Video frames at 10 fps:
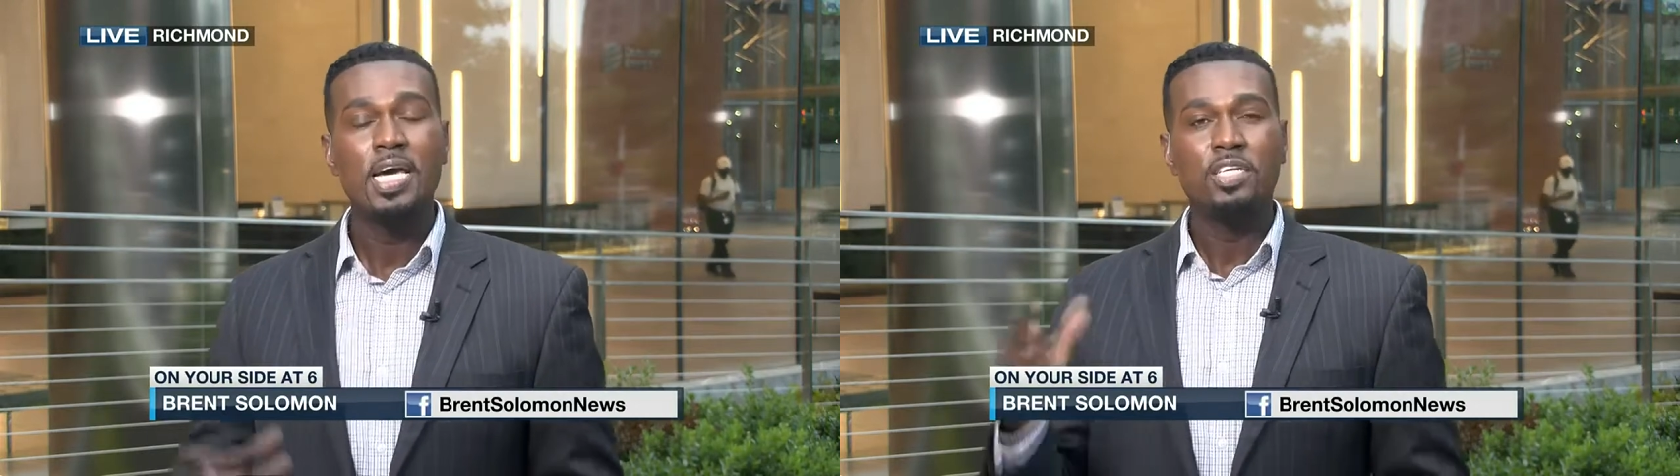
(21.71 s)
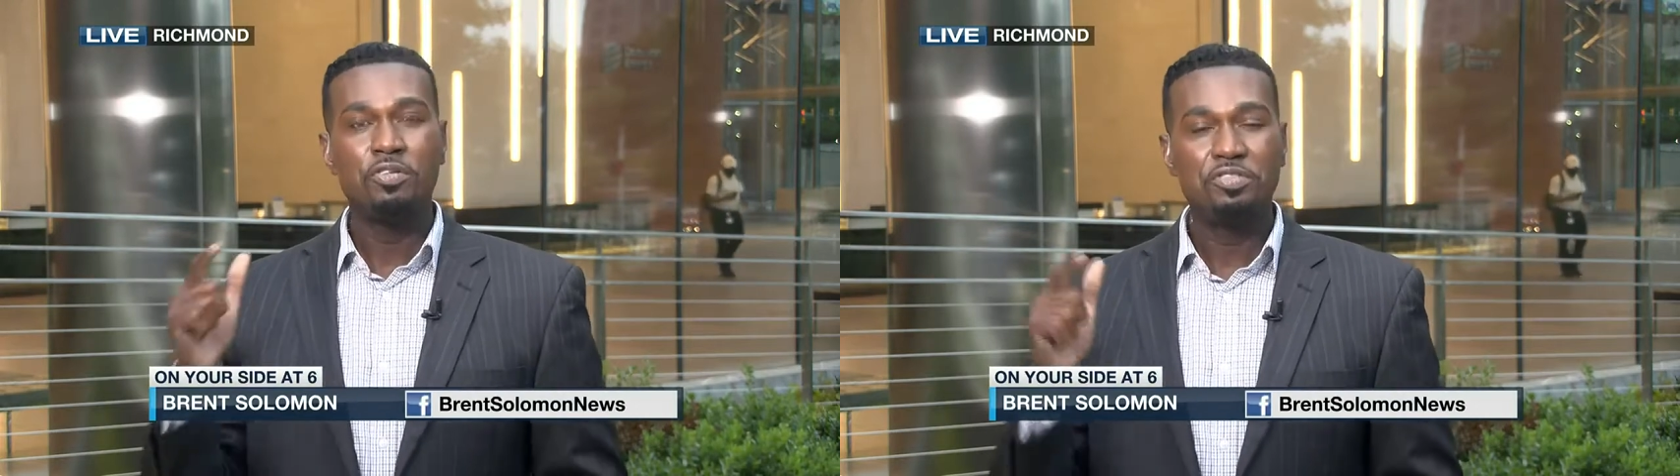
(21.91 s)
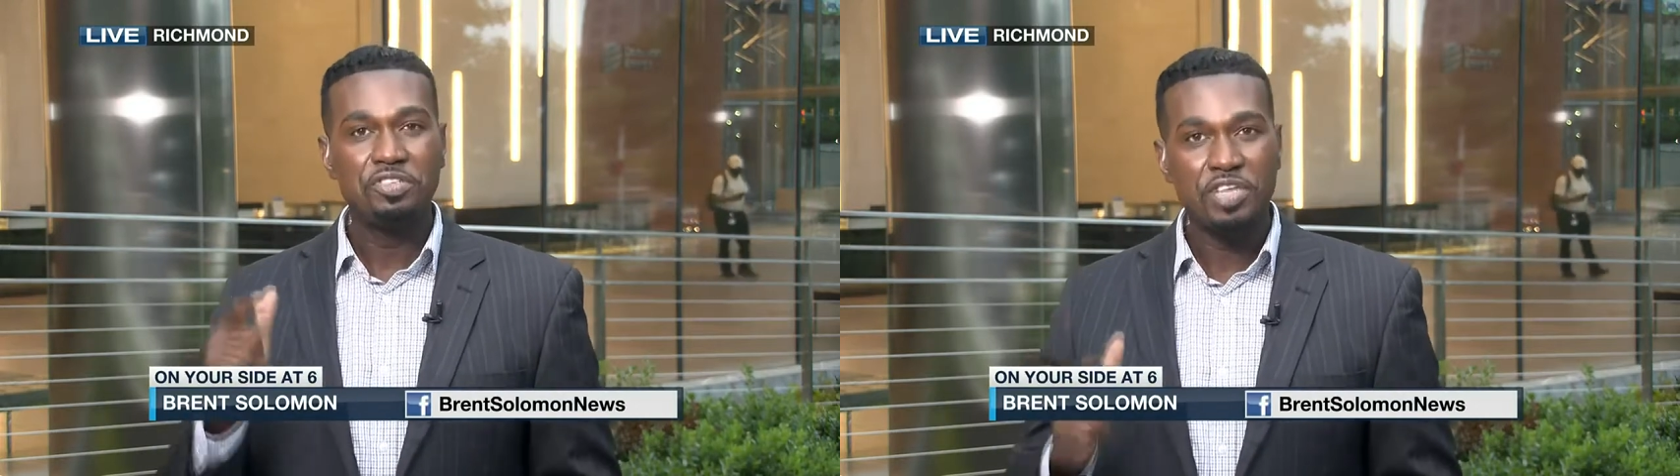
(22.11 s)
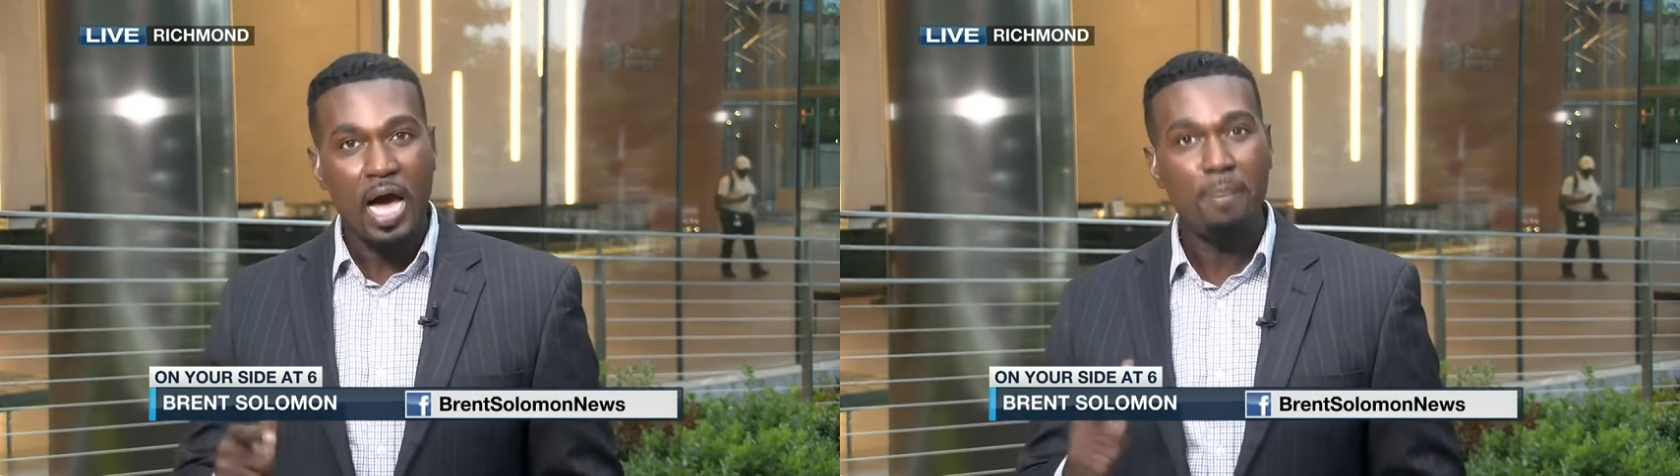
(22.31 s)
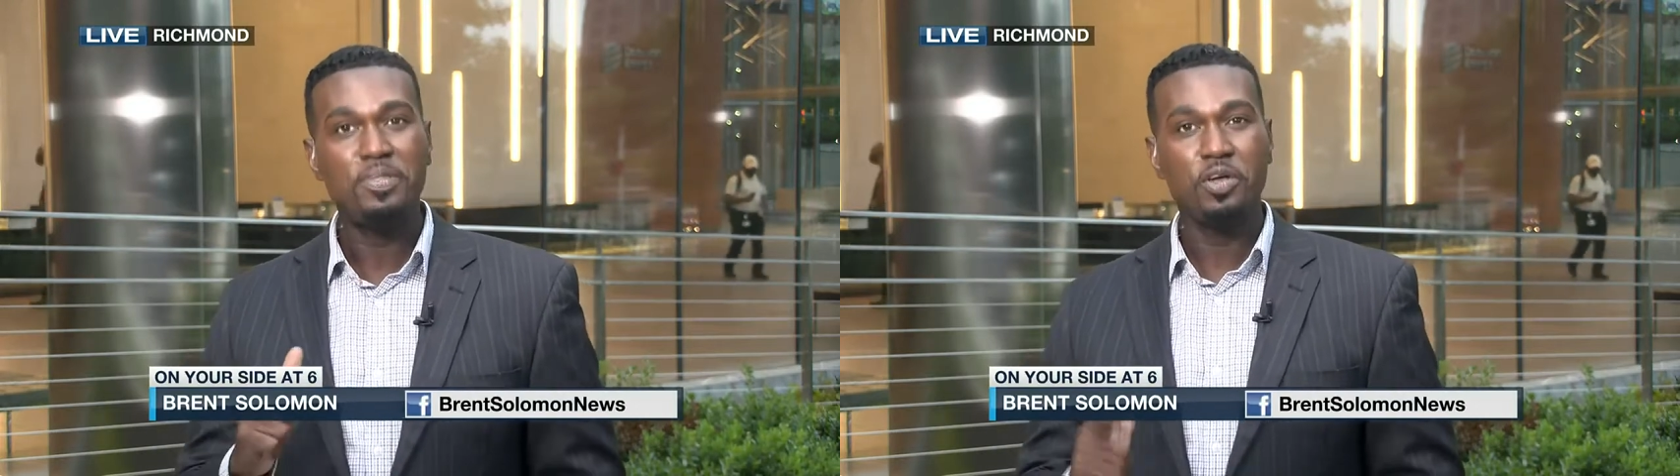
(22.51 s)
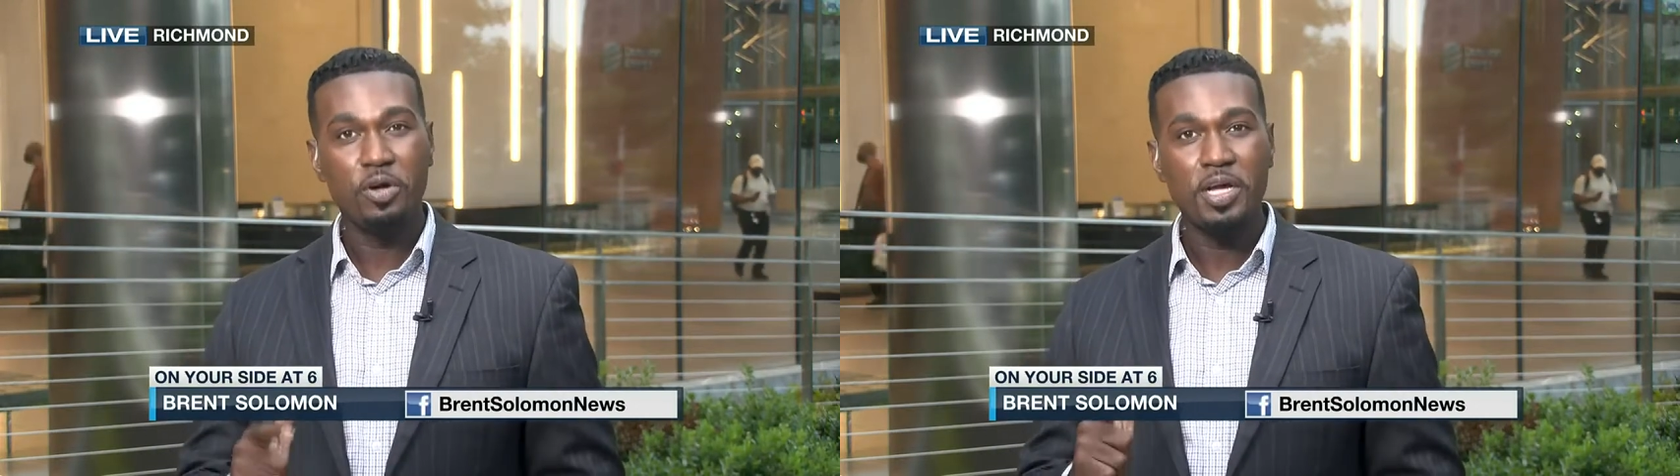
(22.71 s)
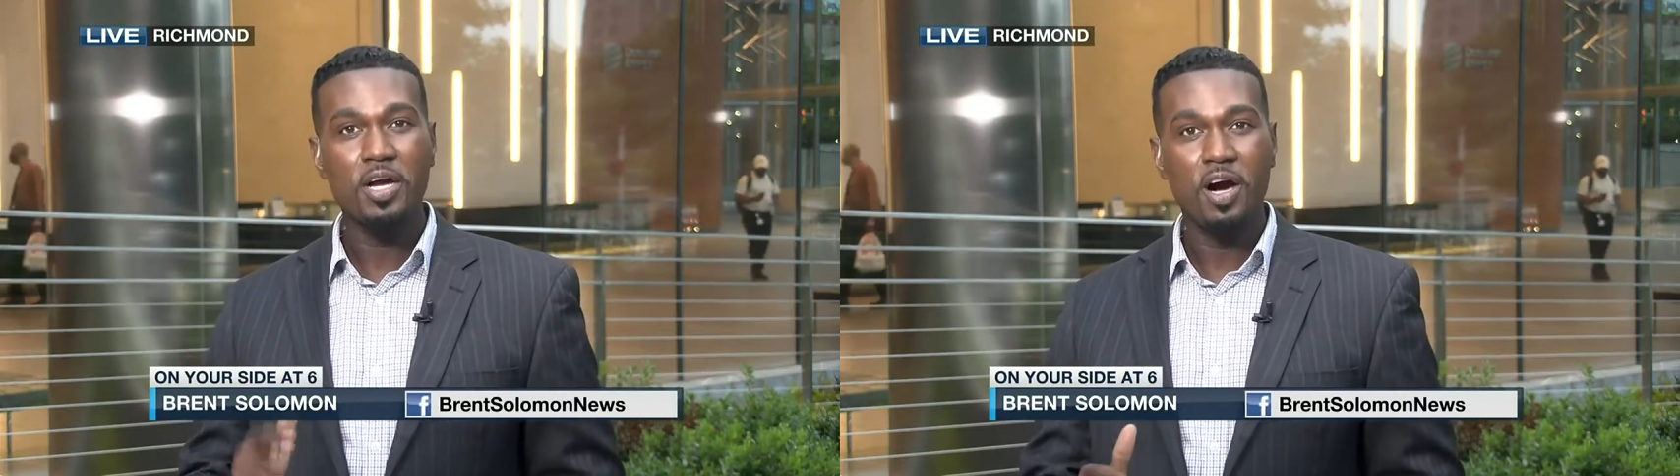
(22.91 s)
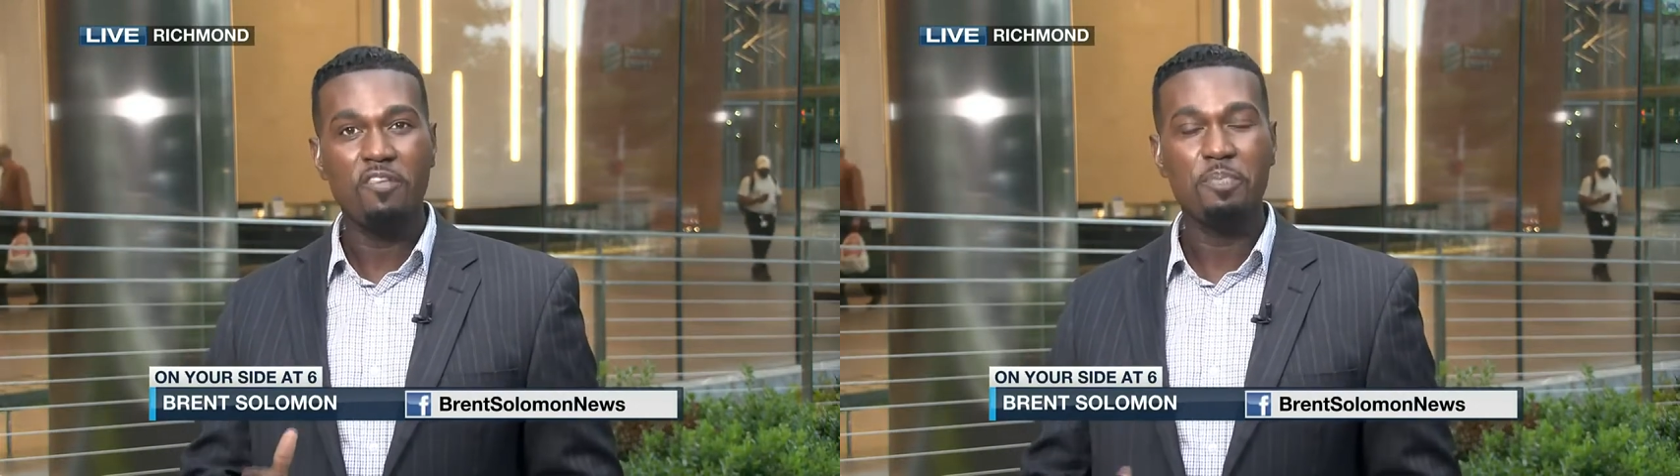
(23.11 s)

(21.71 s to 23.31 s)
to stop turning off